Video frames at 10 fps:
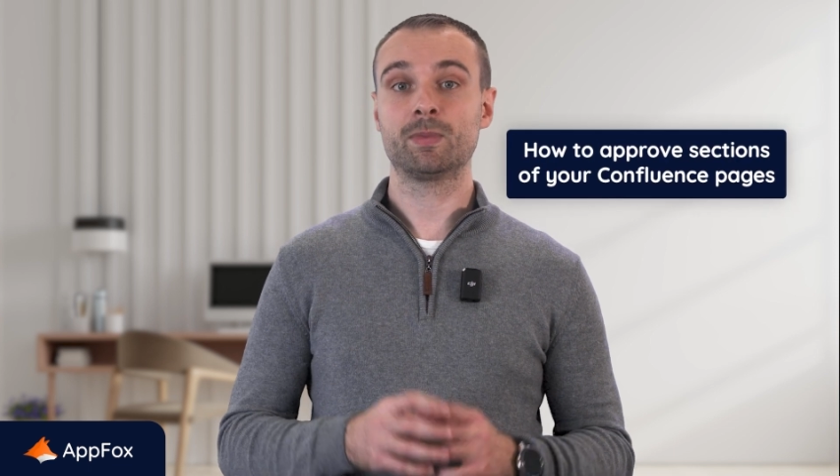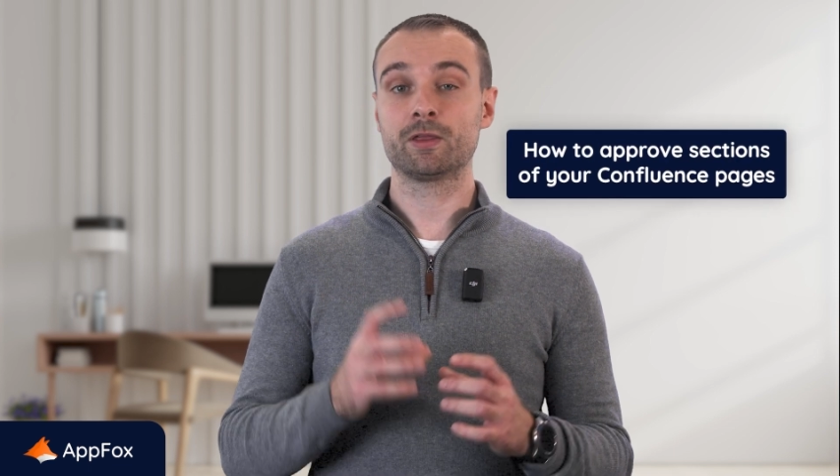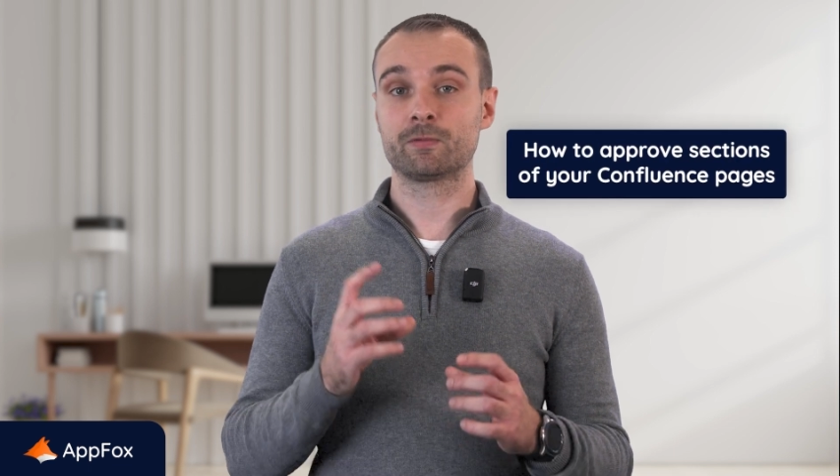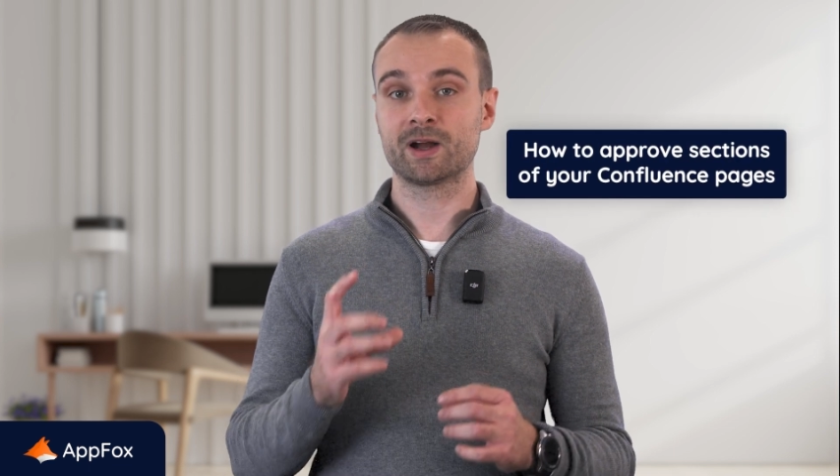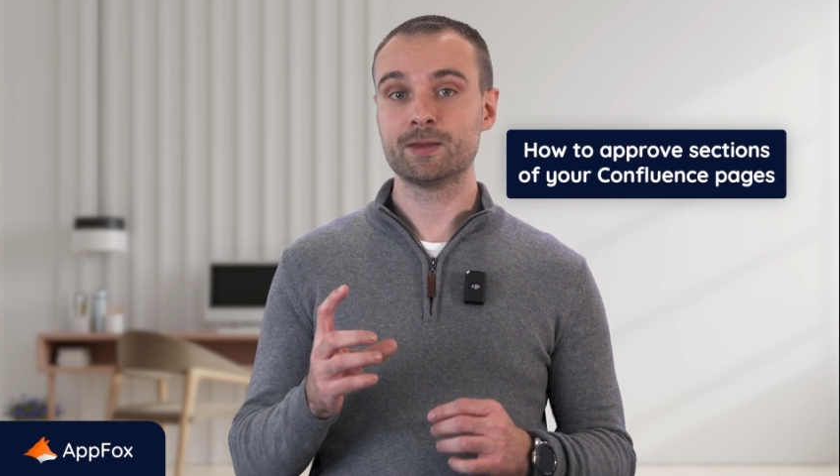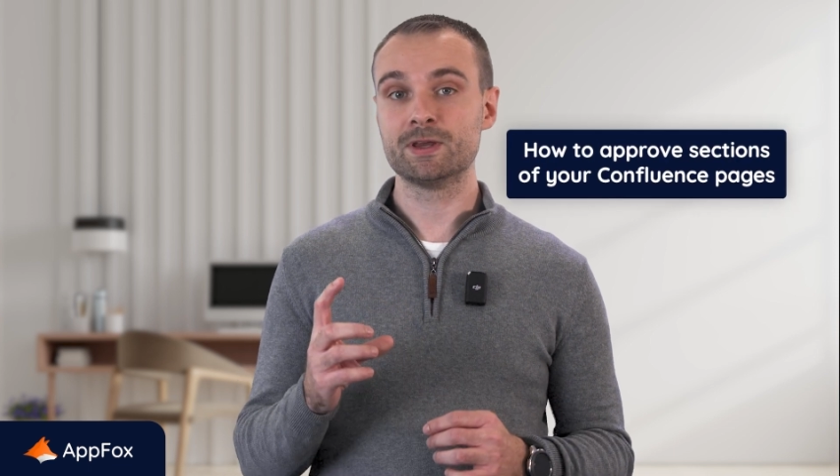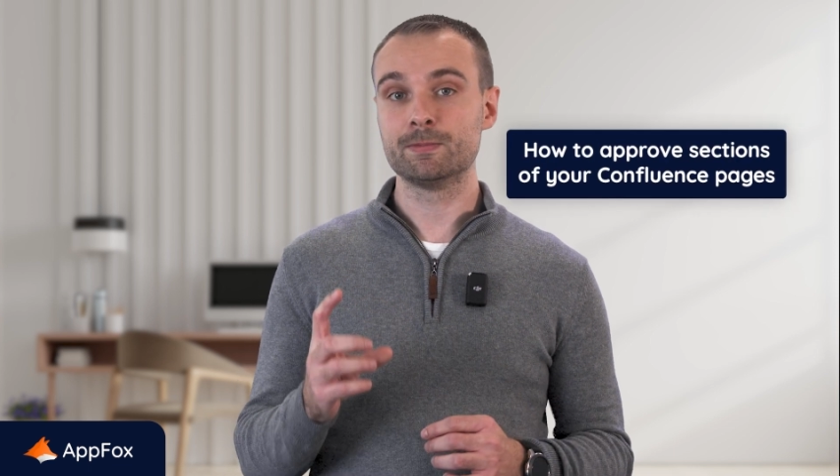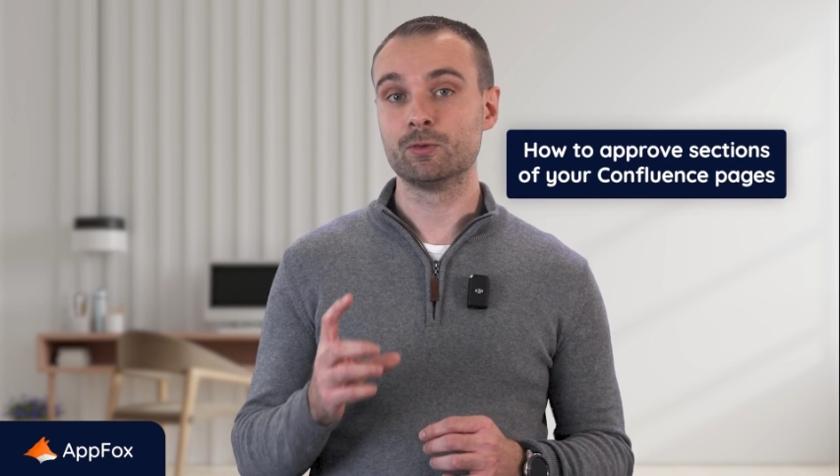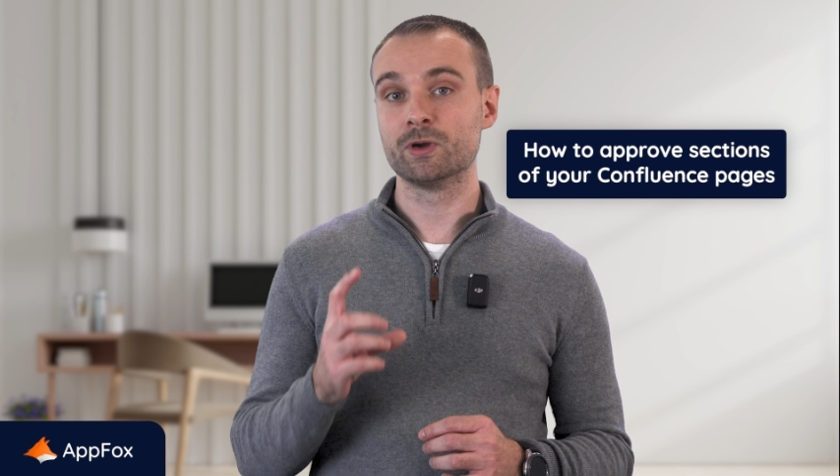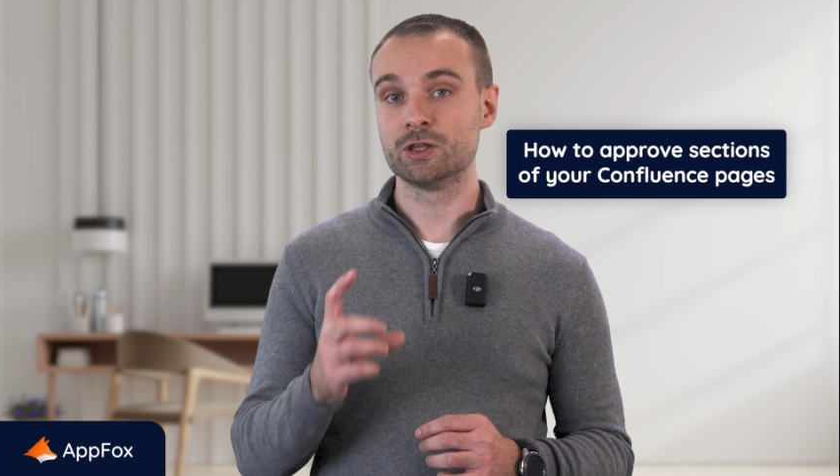by the right
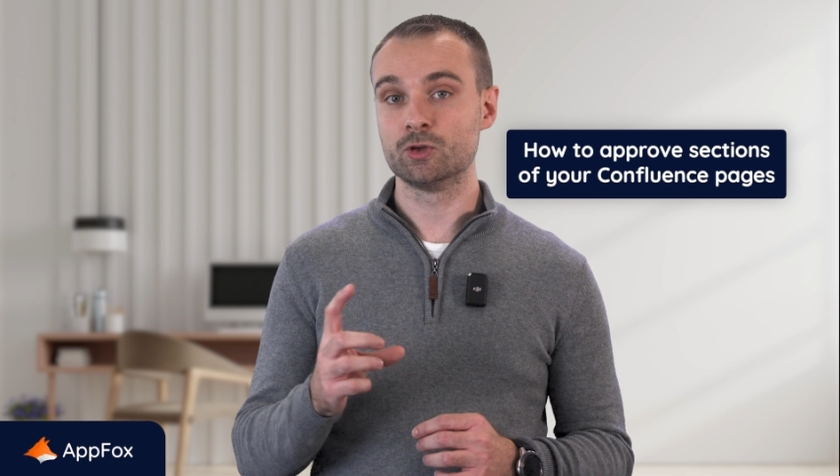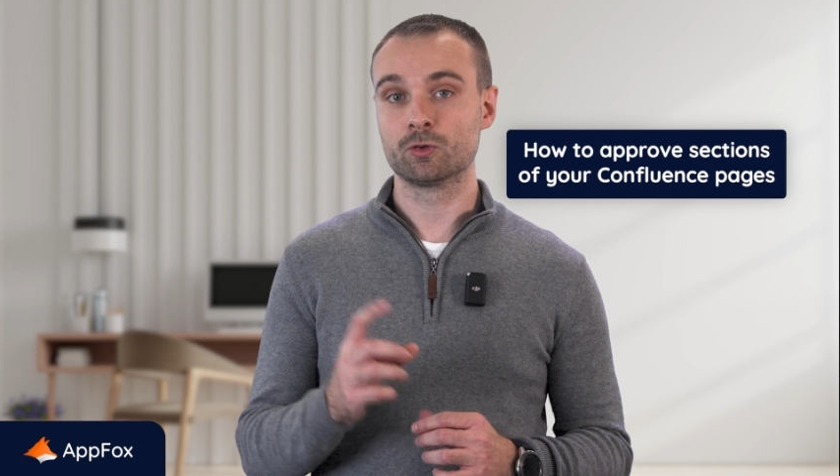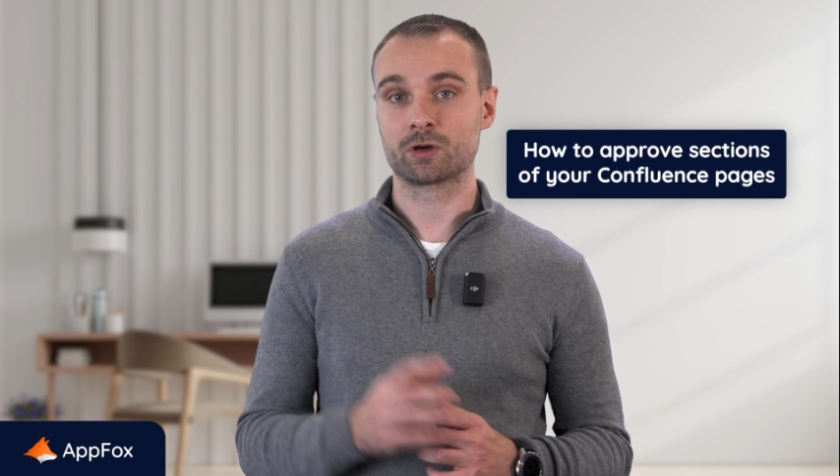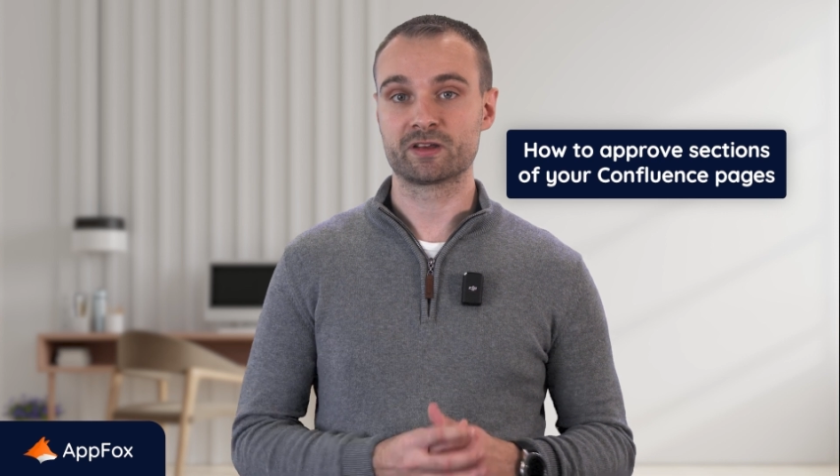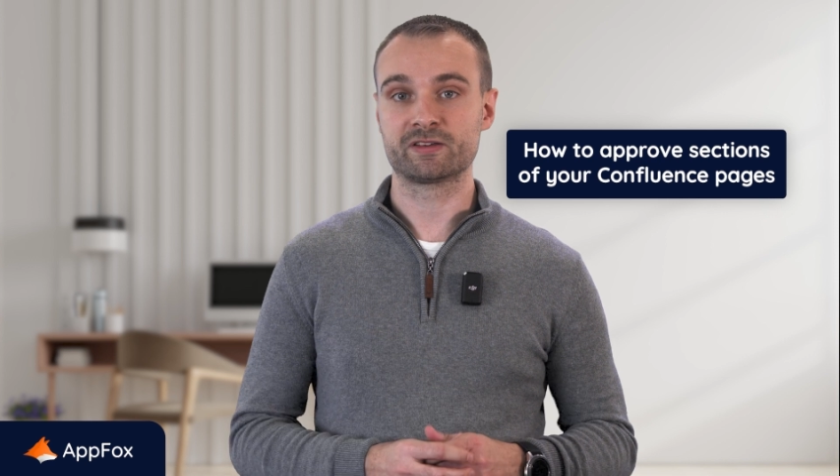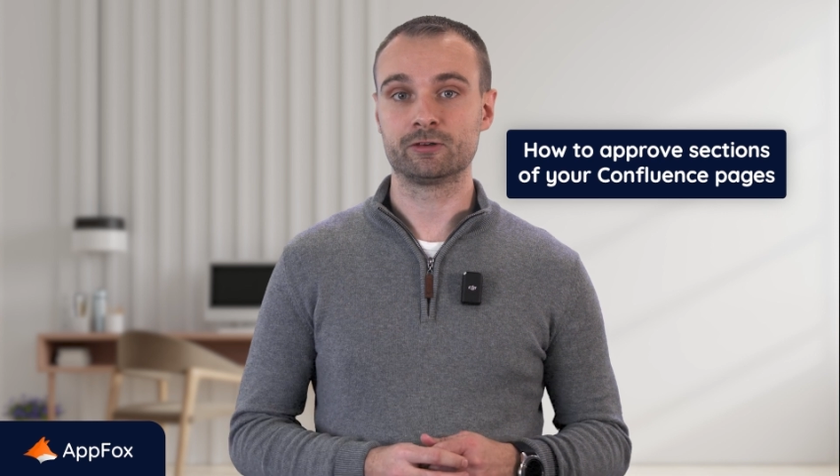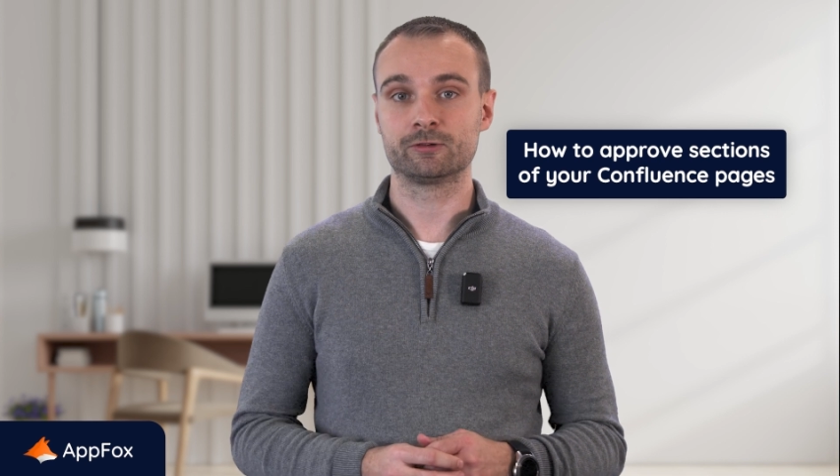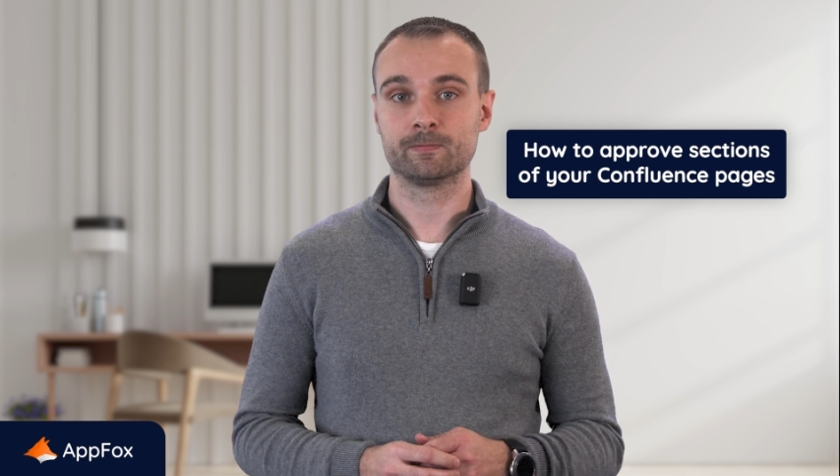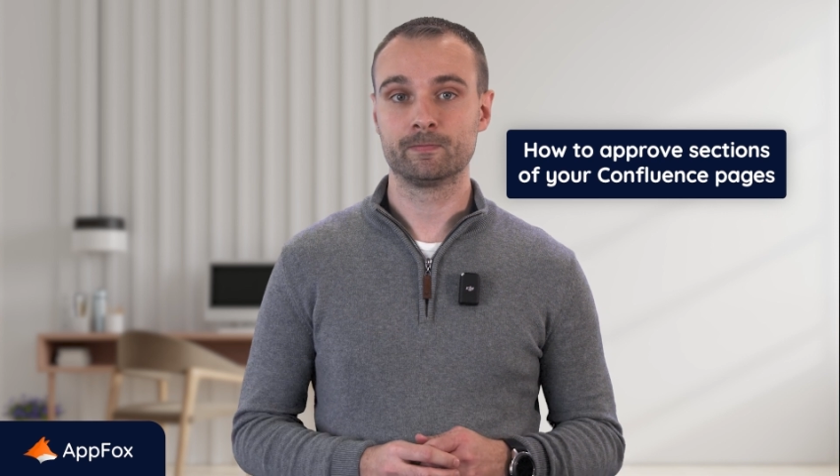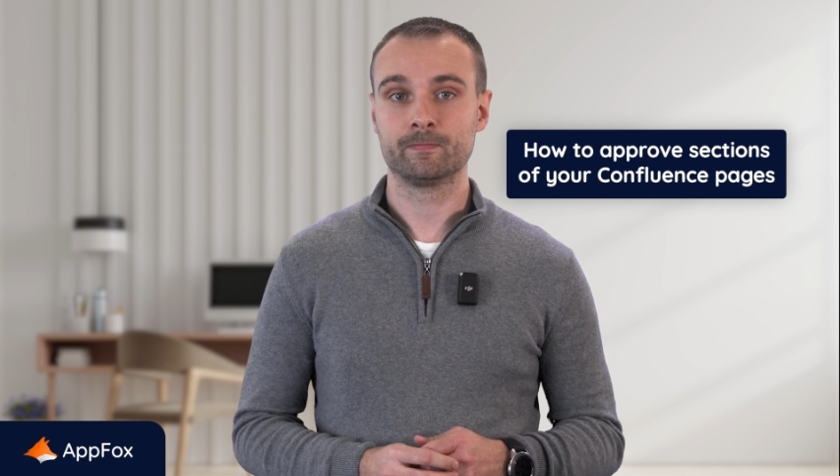people in your
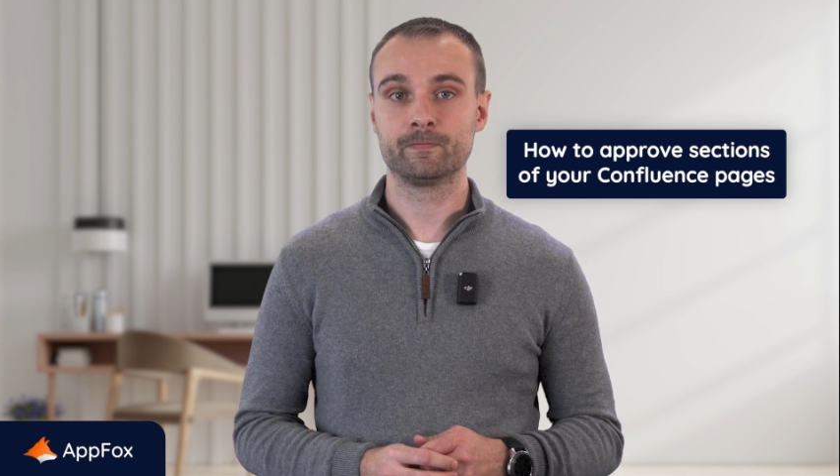organization.